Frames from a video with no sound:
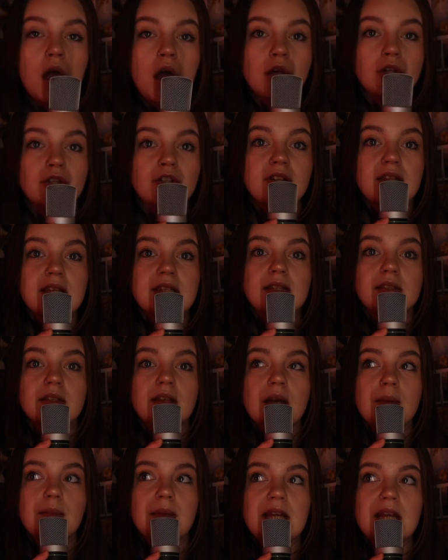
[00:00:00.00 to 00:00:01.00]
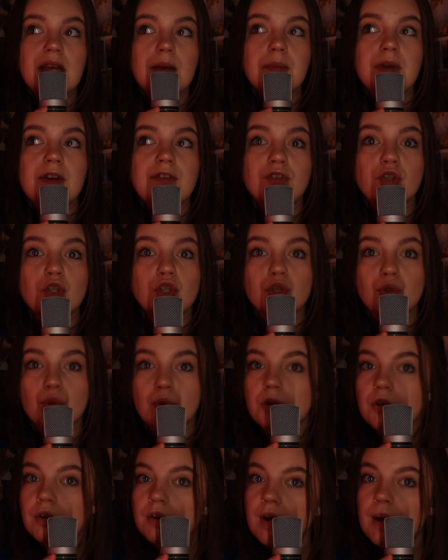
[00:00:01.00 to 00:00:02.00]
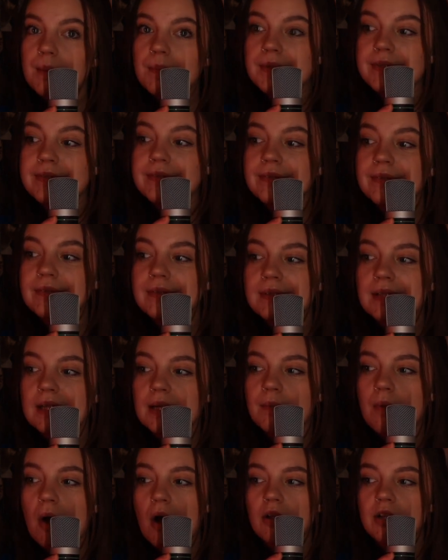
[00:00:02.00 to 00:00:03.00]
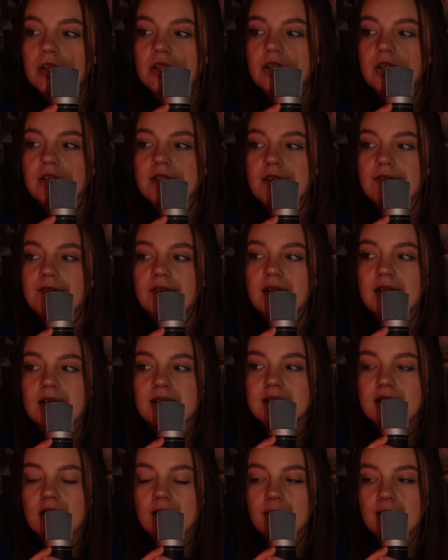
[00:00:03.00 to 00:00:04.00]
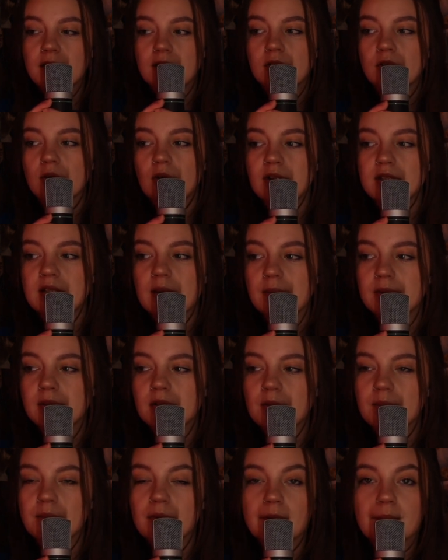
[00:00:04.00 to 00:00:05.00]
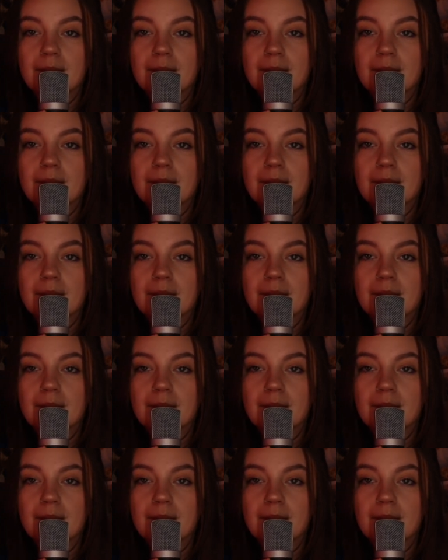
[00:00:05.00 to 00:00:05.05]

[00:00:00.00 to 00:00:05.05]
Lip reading: So this is going to be a bit of a shorter episode. I apologize. I feel like it's going to be the shortest episode of Book